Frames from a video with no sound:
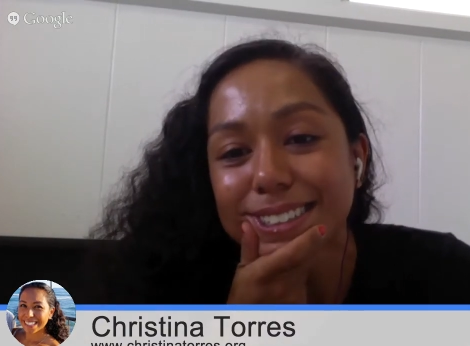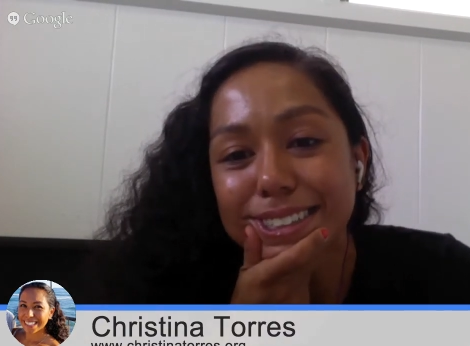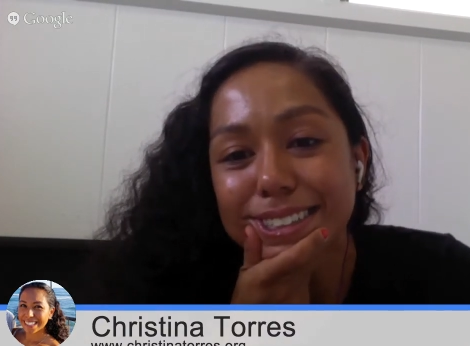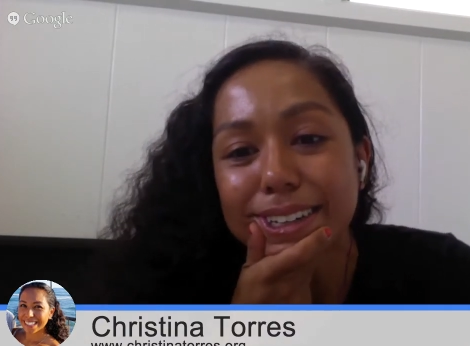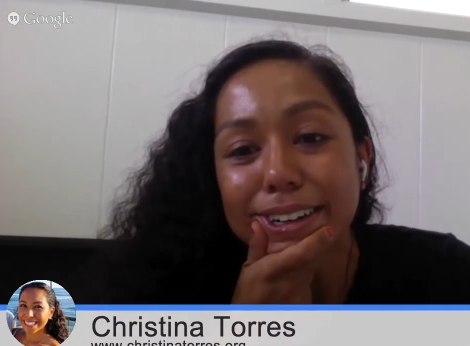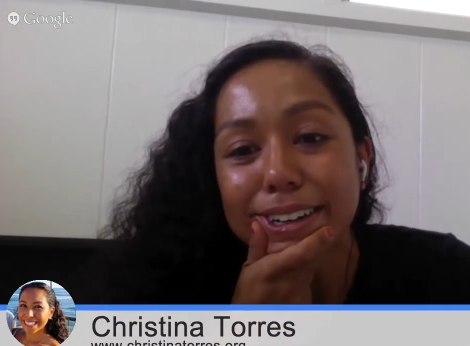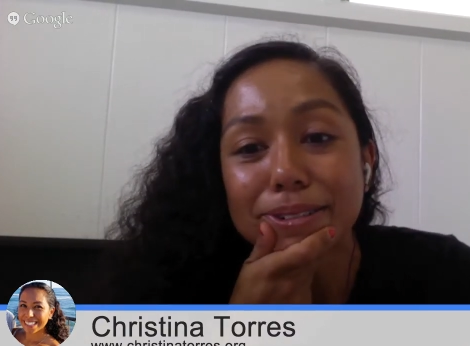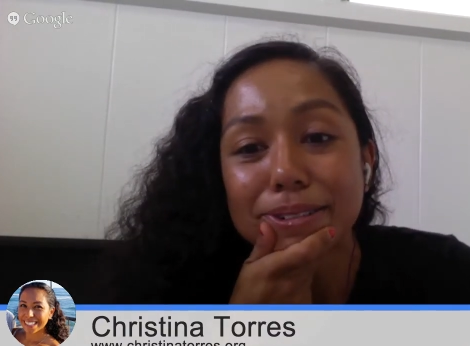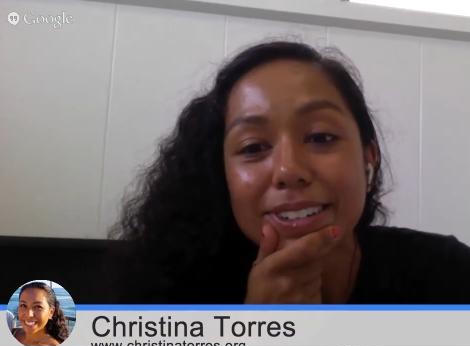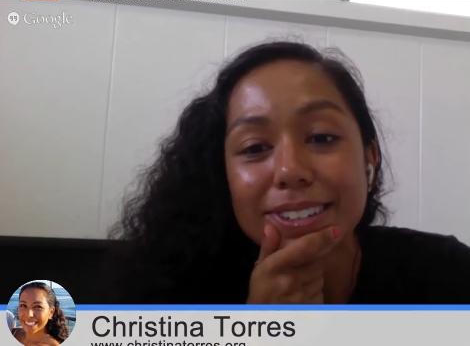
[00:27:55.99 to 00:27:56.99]
Speaker 1: So
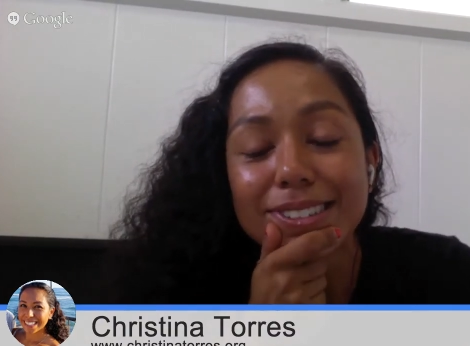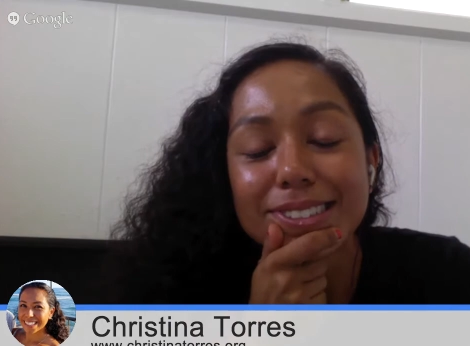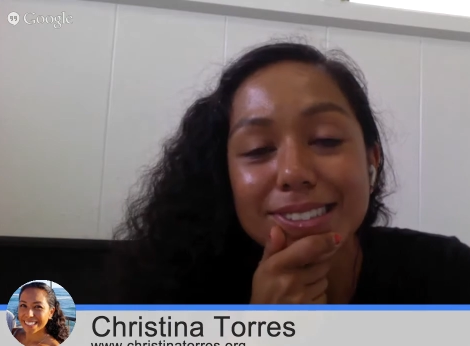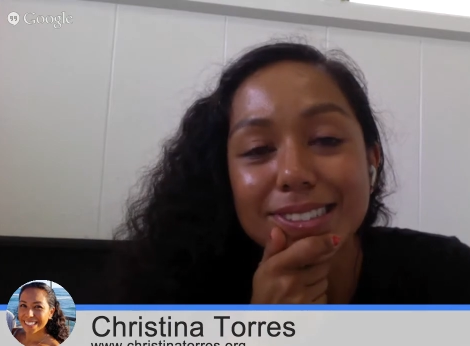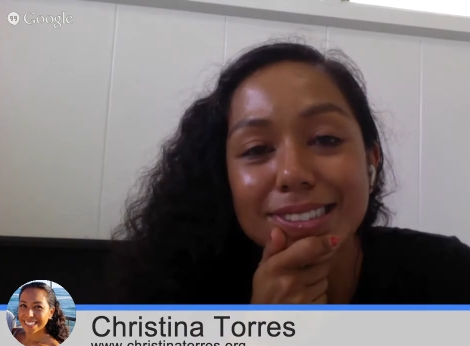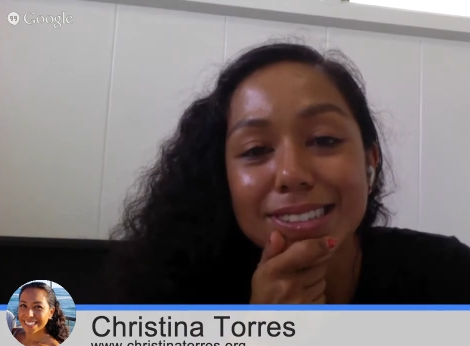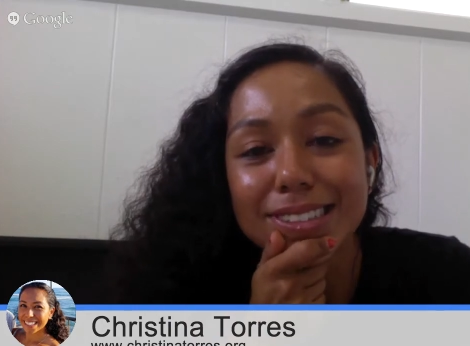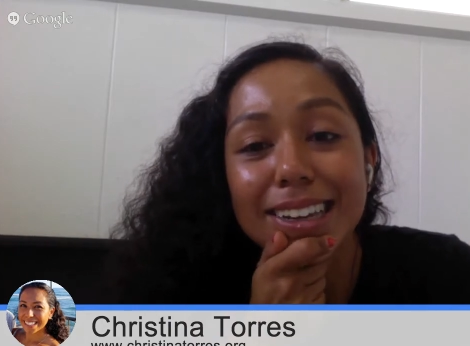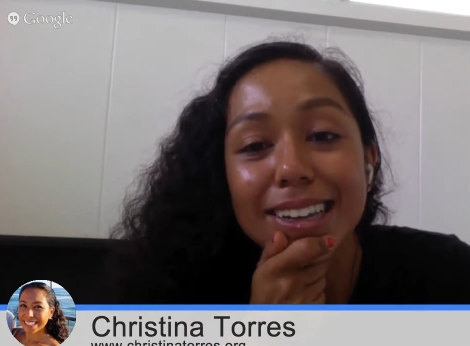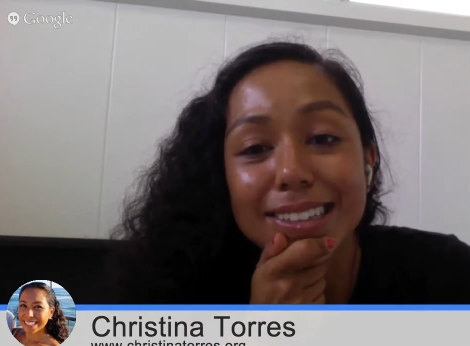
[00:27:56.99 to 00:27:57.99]

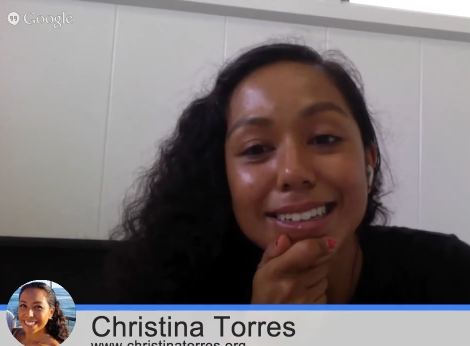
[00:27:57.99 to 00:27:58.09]
yes.